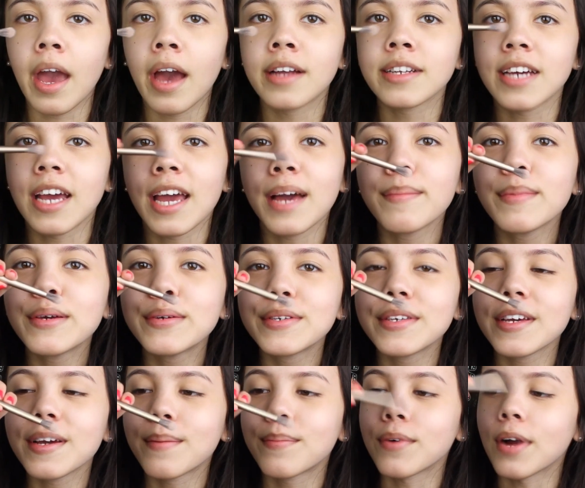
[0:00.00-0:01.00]
And I am
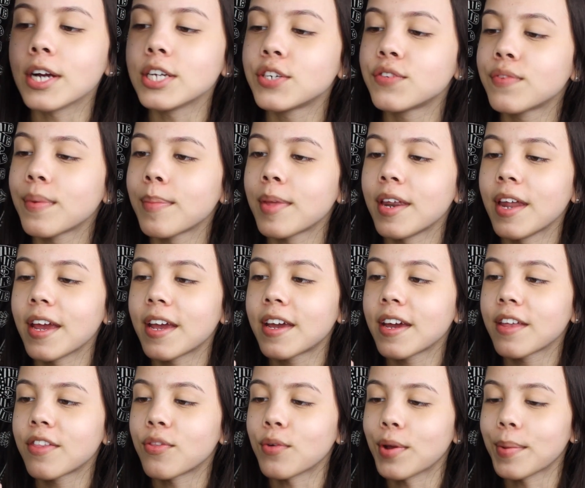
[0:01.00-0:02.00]
using a brush from the
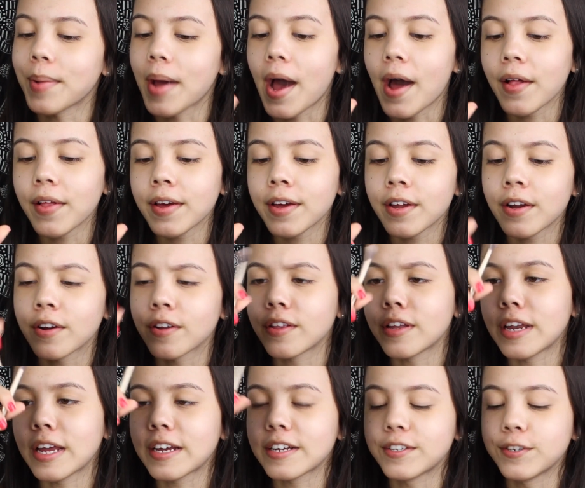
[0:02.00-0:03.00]
Naked 3 palette, or
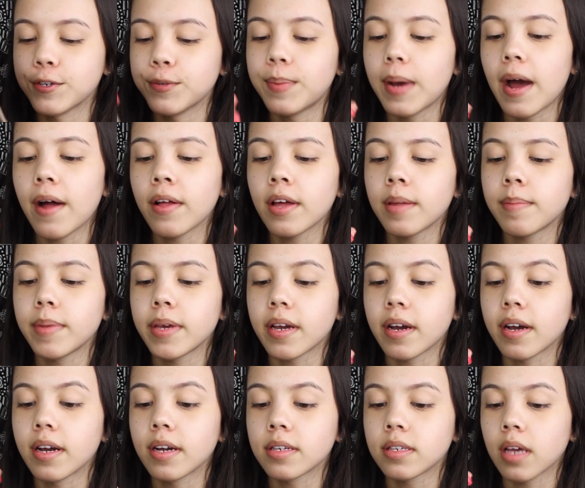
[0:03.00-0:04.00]
the Naked 2 palette,
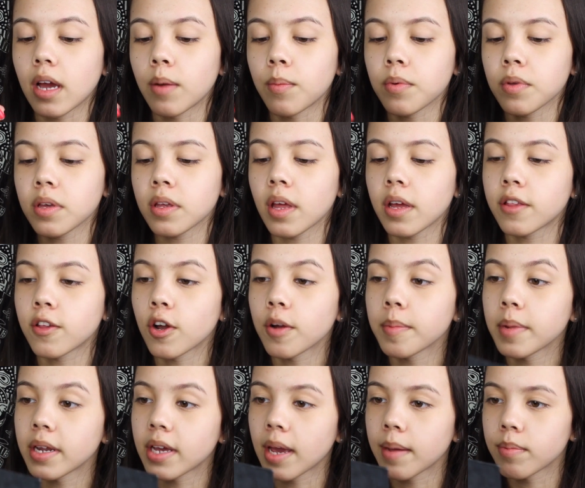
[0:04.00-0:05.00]
because I really like the
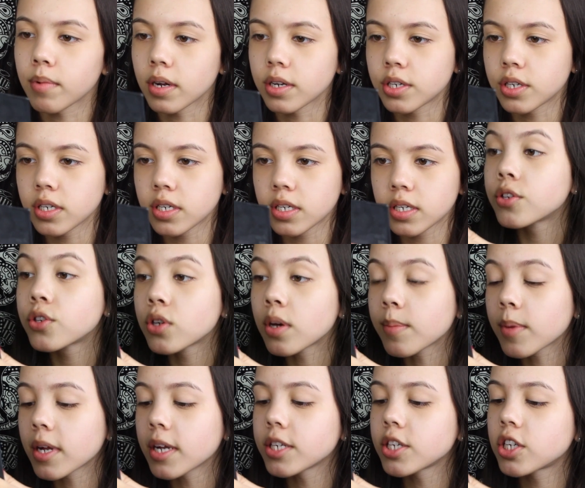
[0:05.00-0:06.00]
Urban Decay brushes. So
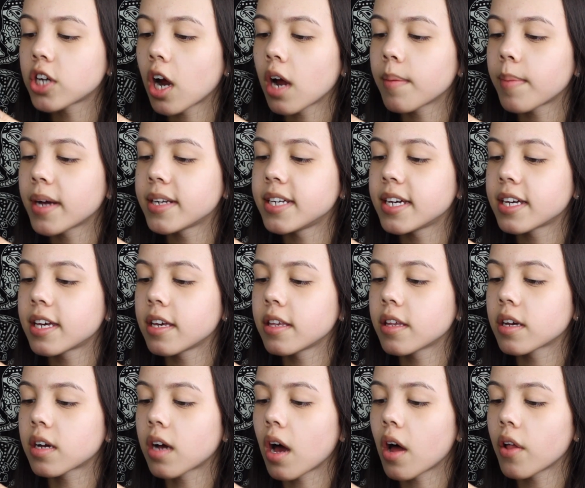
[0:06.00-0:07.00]
I'm going to start by taking
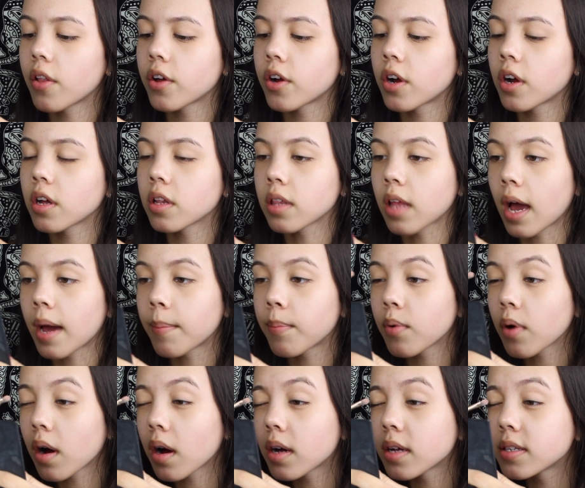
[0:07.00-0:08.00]
the color Light
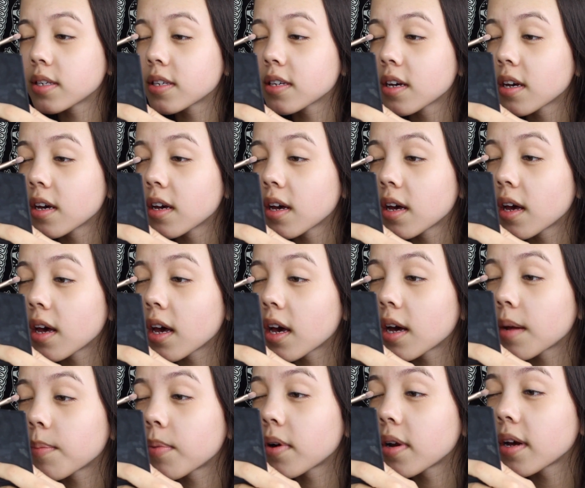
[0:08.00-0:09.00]
Bronze
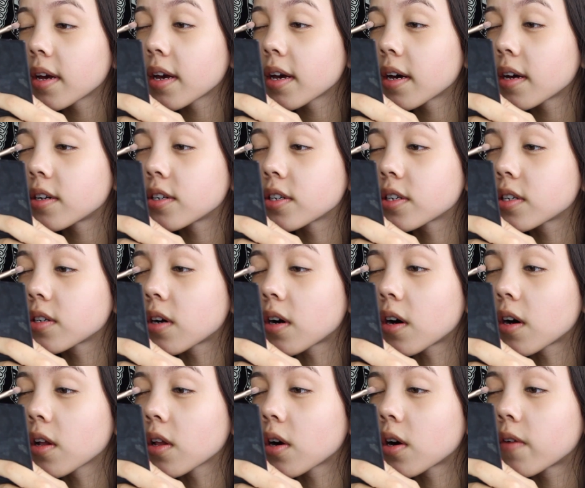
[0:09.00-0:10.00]
and putting it just
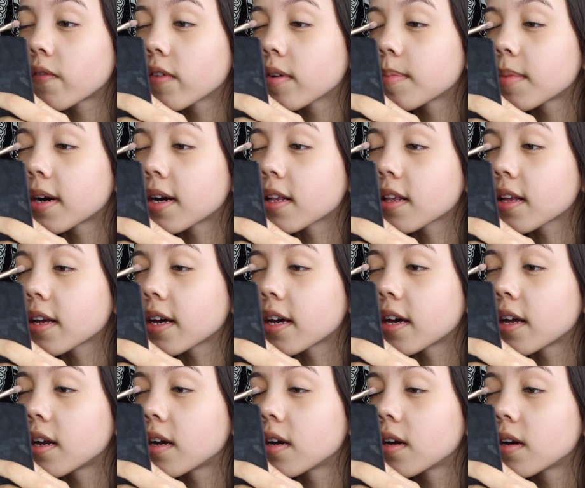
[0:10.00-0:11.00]
all over my
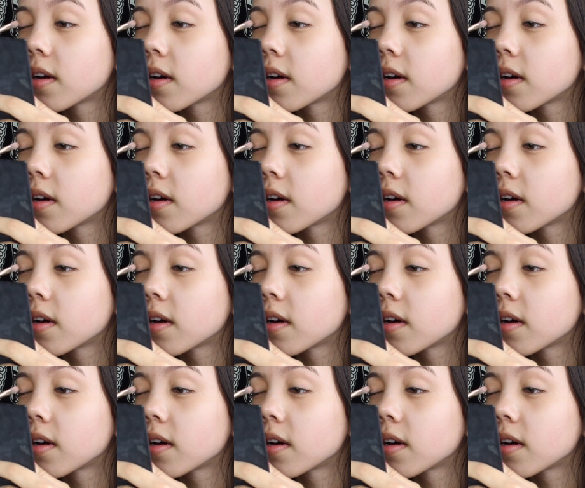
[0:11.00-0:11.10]
lid.